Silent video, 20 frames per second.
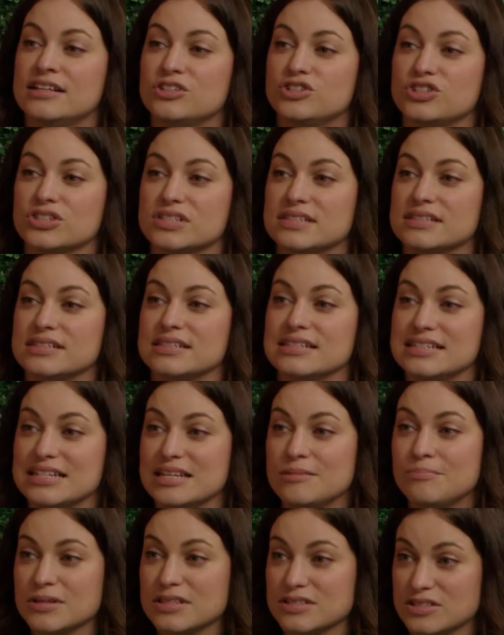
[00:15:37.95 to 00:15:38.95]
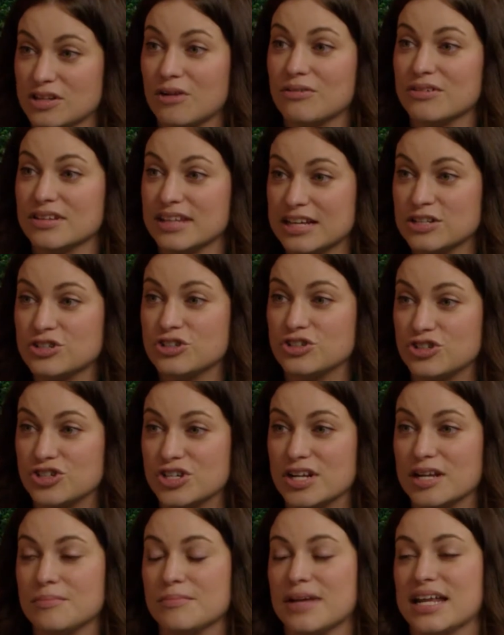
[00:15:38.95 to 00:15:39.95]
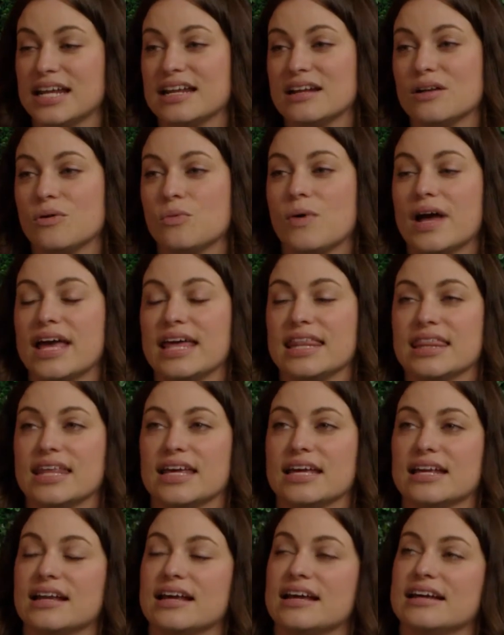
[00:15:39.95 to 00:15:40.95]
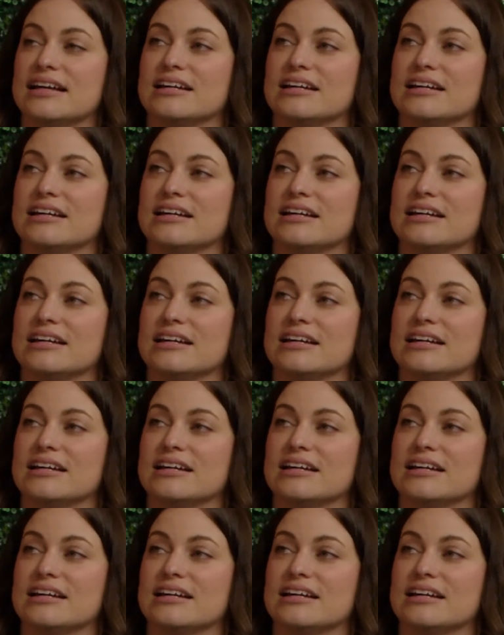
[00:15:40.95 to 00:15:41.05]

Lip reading: just deepens our relationship and in a way that